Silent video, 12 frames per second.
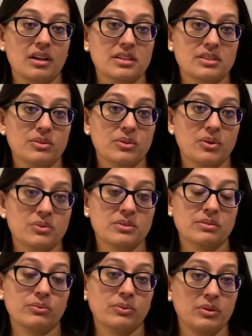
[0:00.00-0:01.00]
So
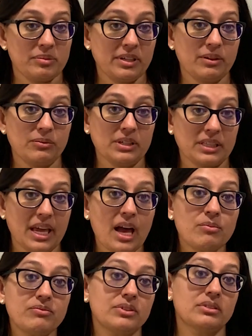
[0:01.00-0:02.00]
those would be really
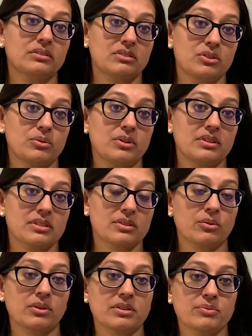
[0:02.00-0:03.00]
helpful tools.
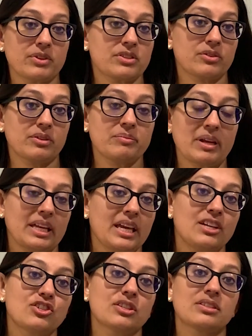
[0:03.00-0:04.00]
Or when certain
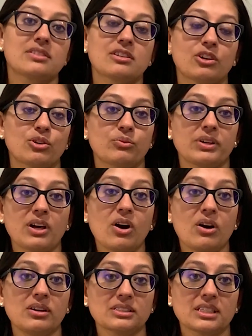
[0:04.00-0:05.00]
medications are
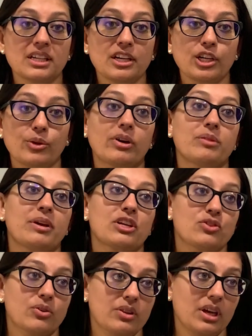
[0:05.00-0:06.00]
recalled, you want to make
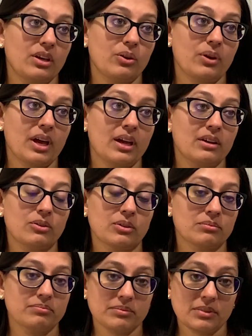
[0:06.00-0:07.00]
sure that you can,
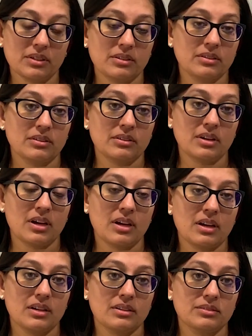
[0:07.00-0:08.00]
or
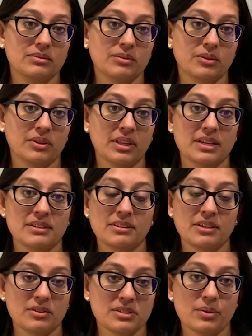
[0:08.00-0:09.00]
they,
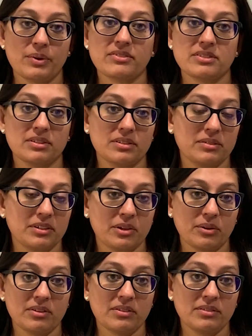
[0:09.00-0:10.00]
say we have
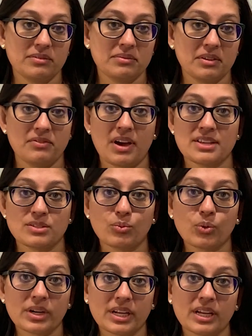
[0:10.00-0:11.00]
to, advise a
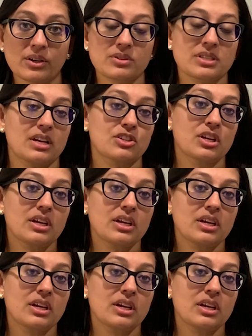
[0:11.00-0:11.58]
warning or such,